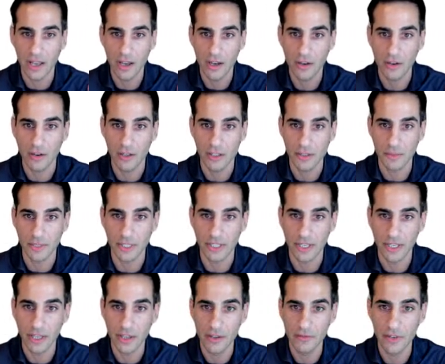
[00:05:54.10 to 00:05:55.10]
cosmic
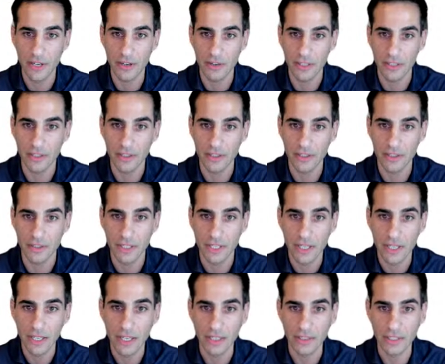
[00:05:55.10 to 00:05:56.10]
variance,
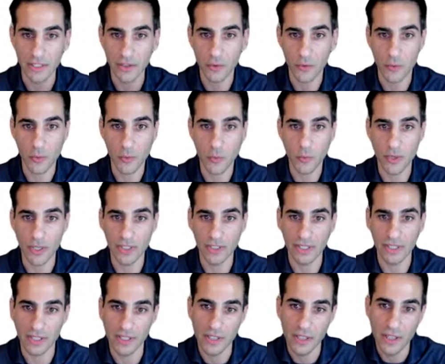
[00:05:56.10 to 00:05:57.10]
I think one of
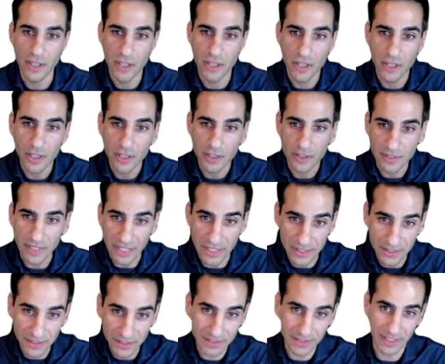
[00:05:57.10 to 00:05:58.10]
the
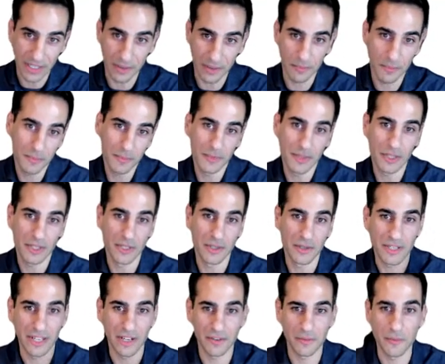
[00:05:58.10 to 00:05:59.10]
things that I'm
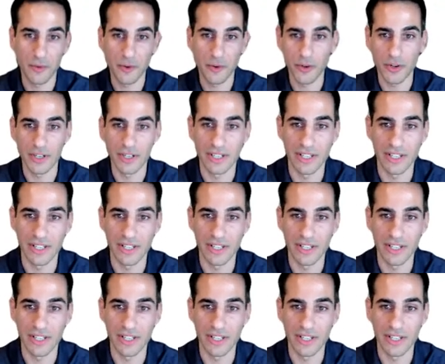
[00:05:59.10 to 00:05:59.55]
kind of more